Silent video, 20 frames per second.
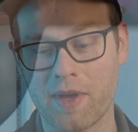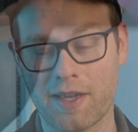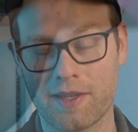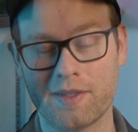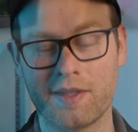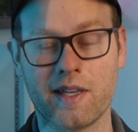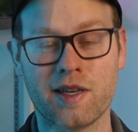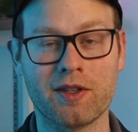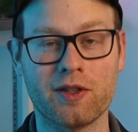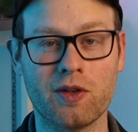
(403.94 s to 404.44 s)

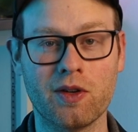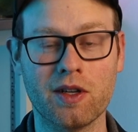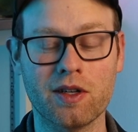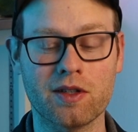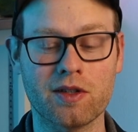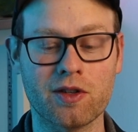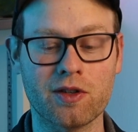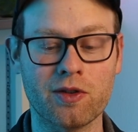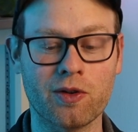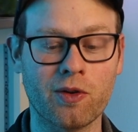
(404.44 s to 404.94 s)
best things you could
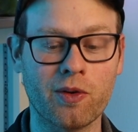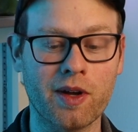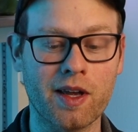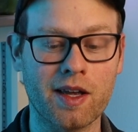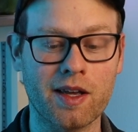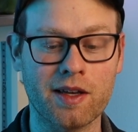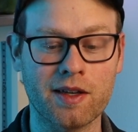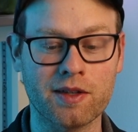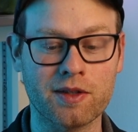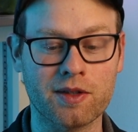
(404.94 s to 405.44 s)
do
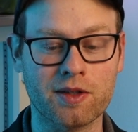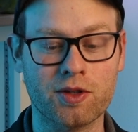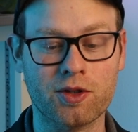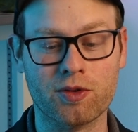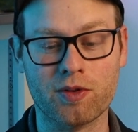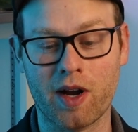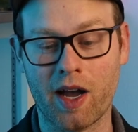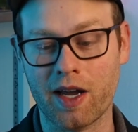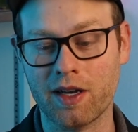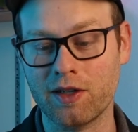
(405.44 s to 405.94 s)
is
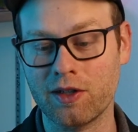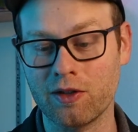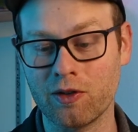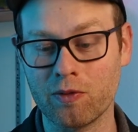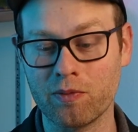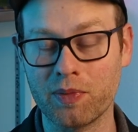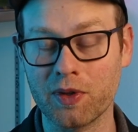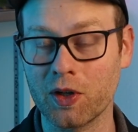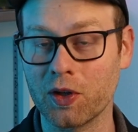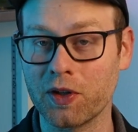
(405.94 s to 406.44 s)
try
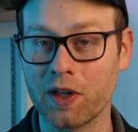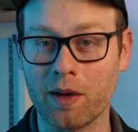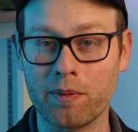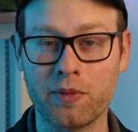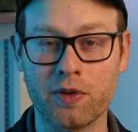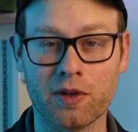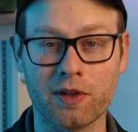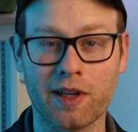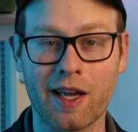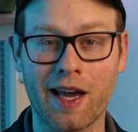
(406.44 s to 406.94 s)
to build up your